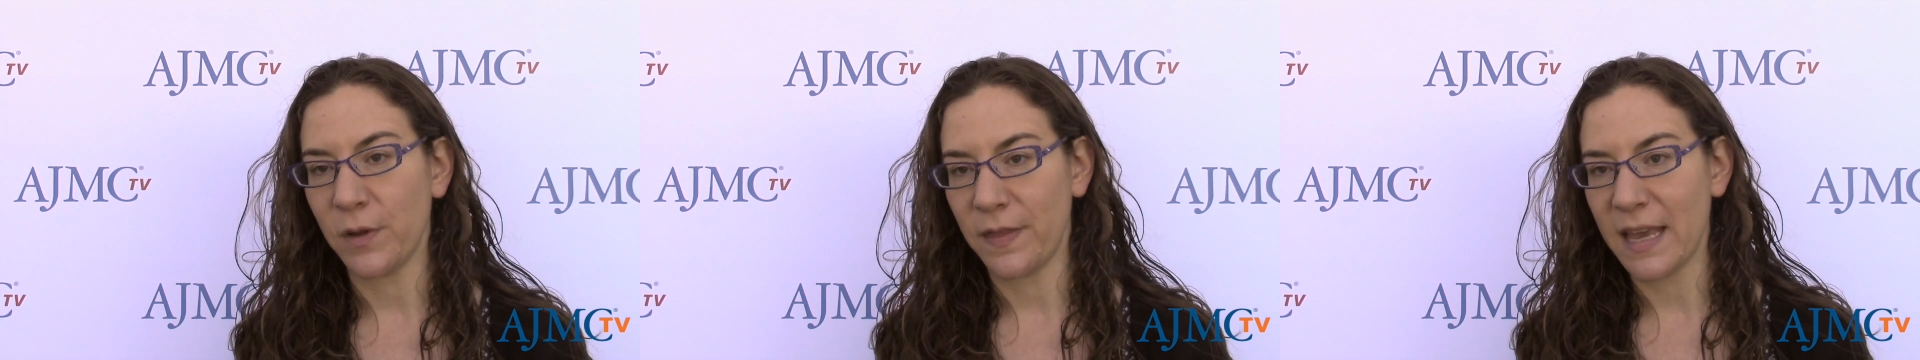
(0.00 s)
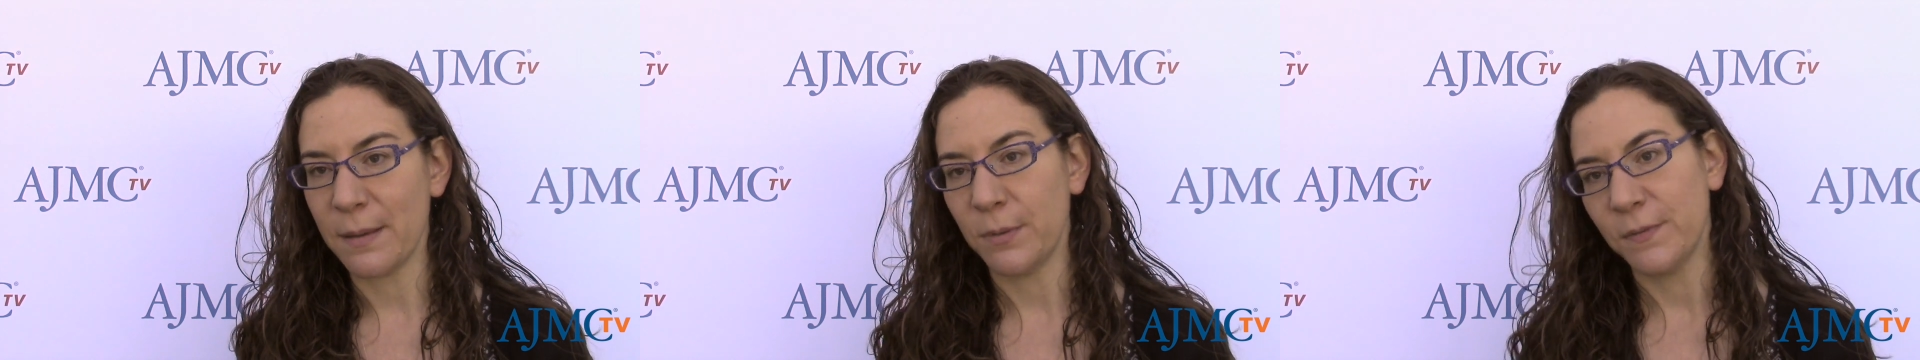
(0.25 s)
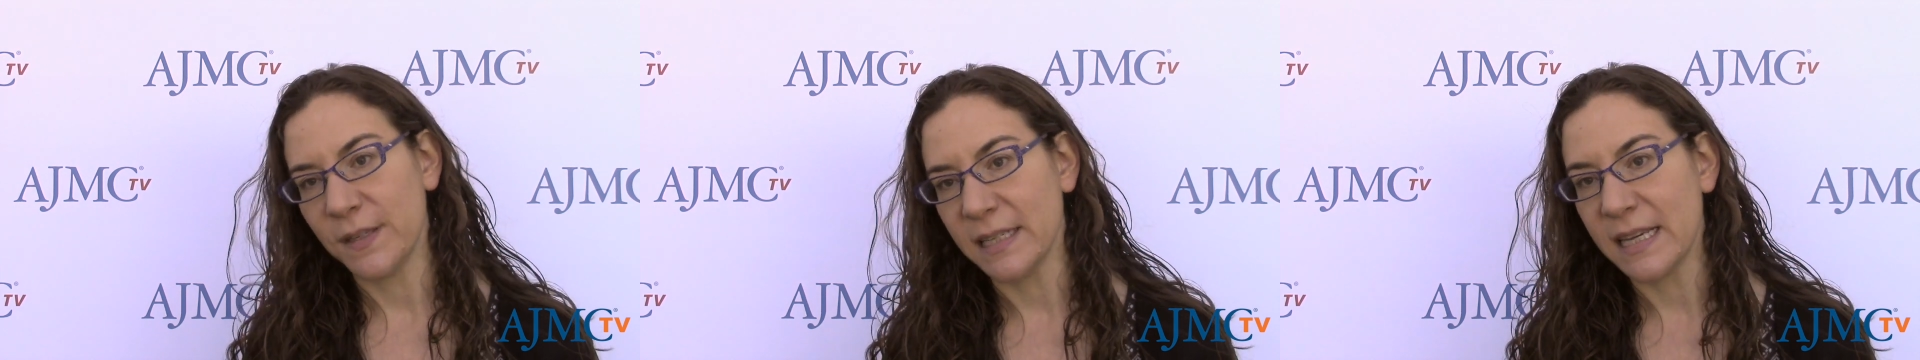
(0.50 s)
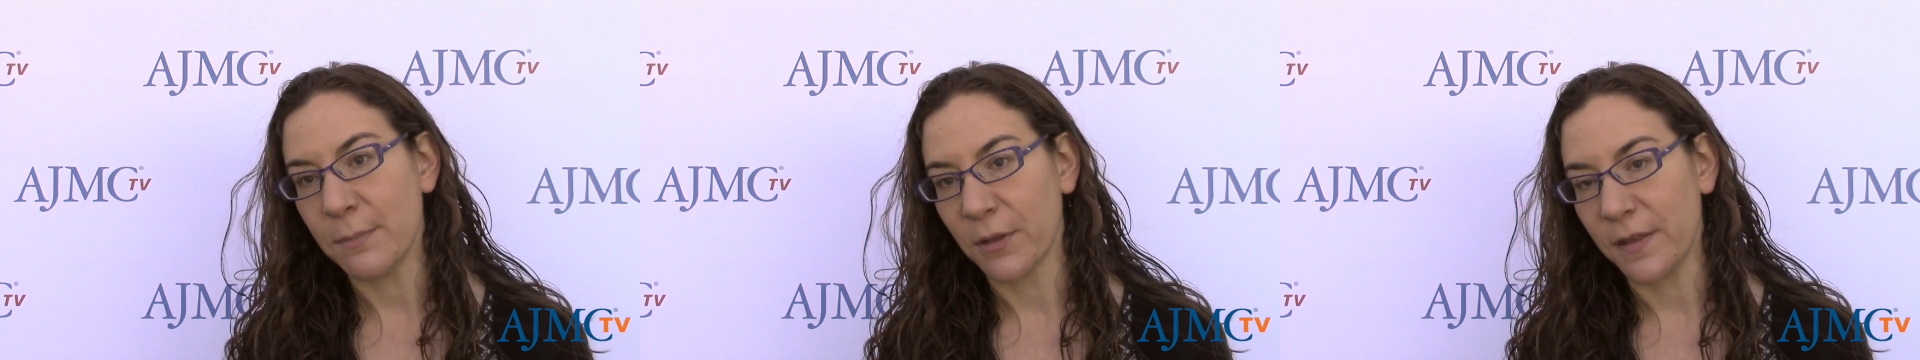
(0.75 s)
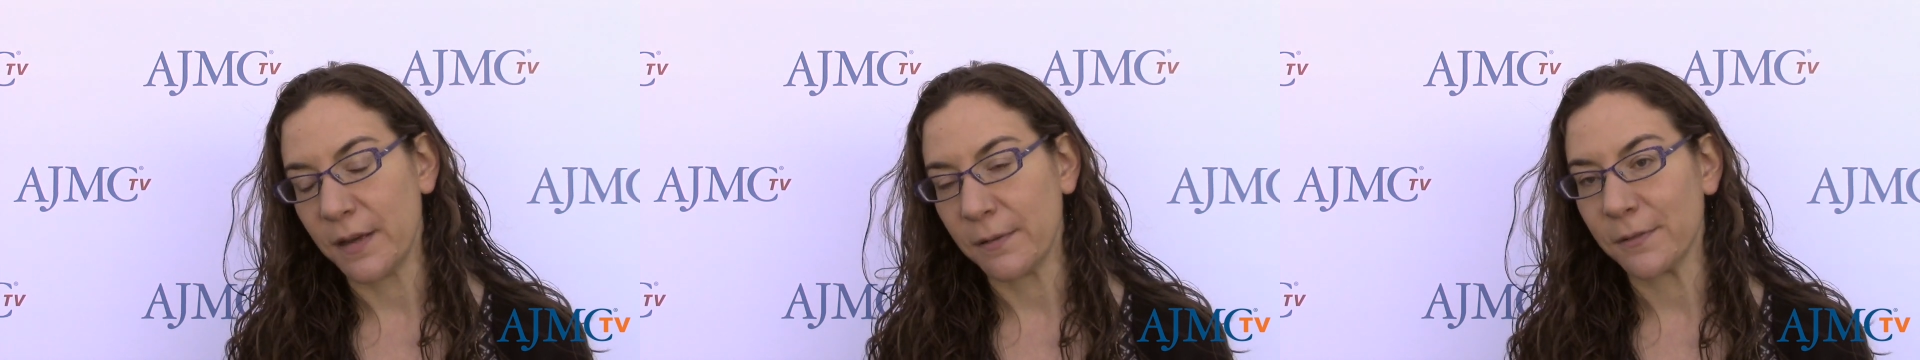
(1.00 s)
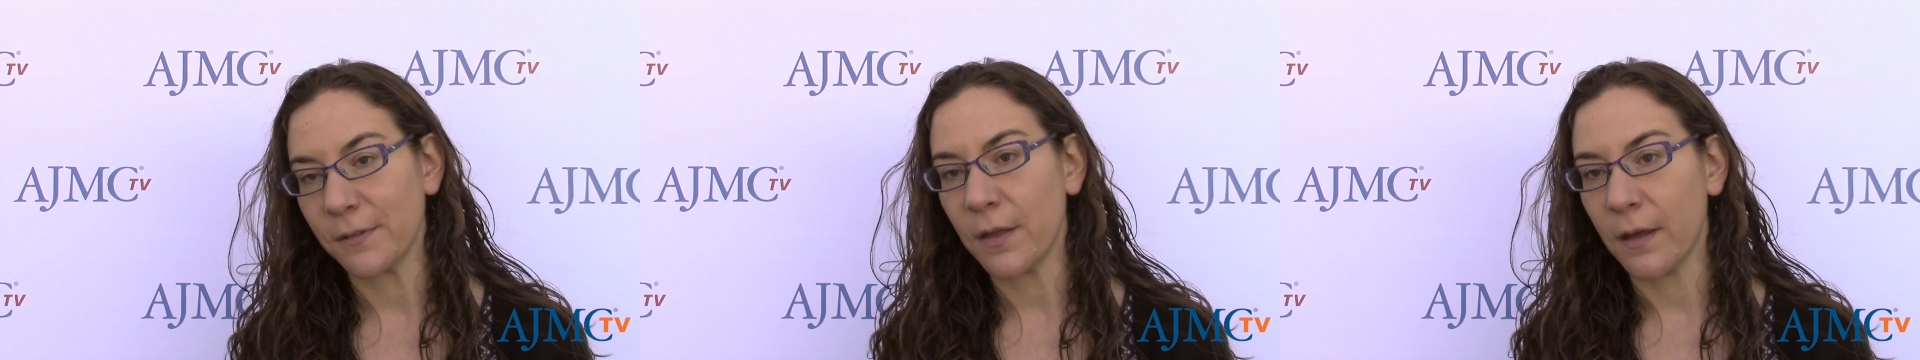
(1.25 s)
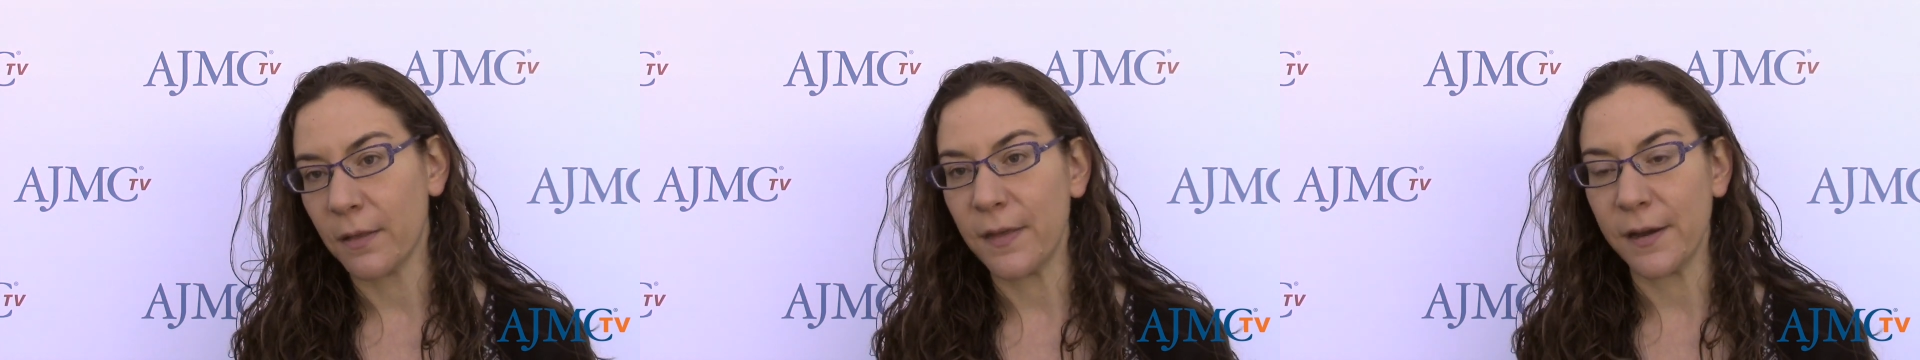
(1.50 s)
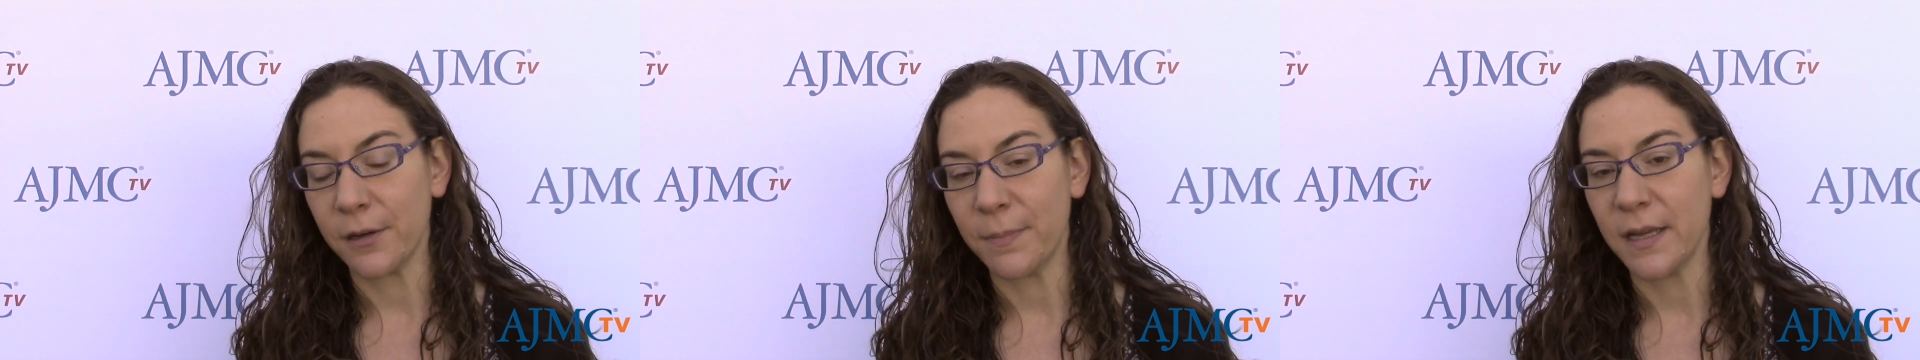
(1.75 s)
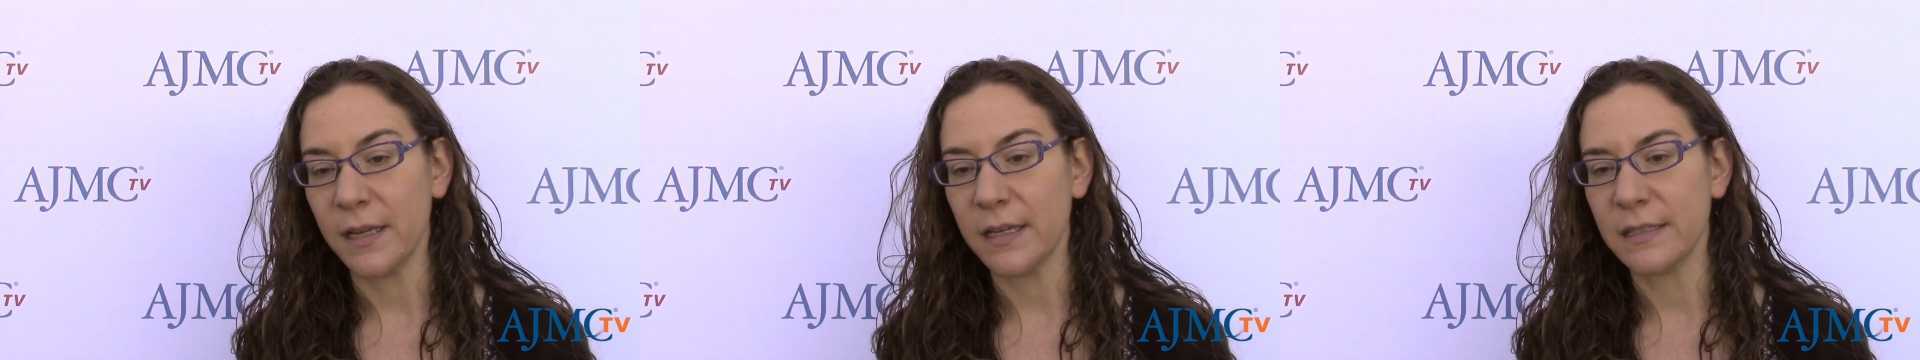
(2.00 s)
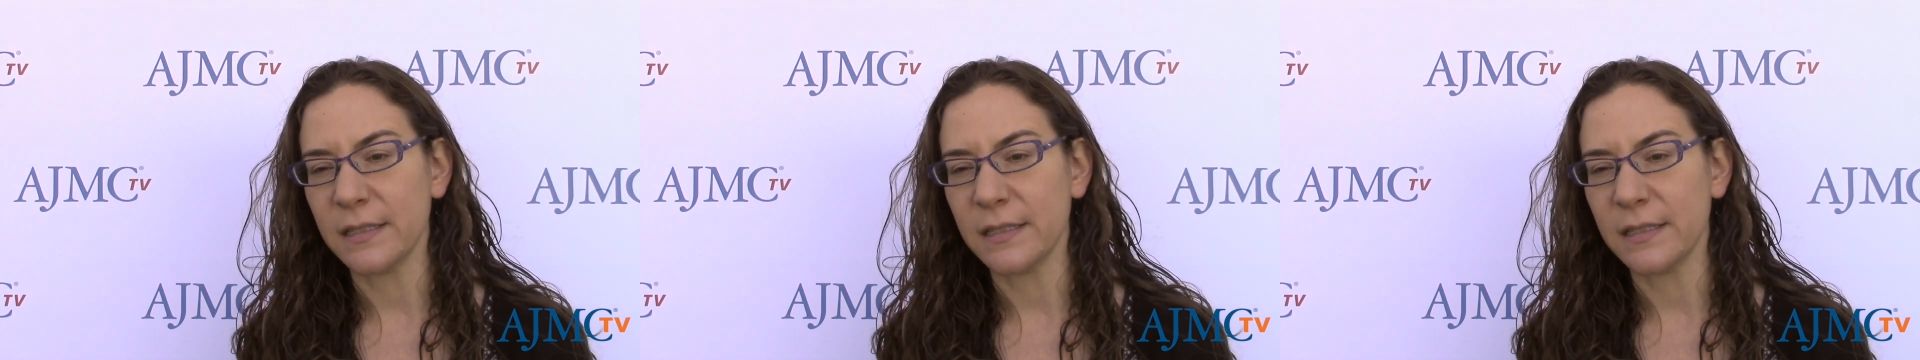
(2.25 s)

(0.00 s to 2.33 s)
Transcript: with ABVD chemotherapy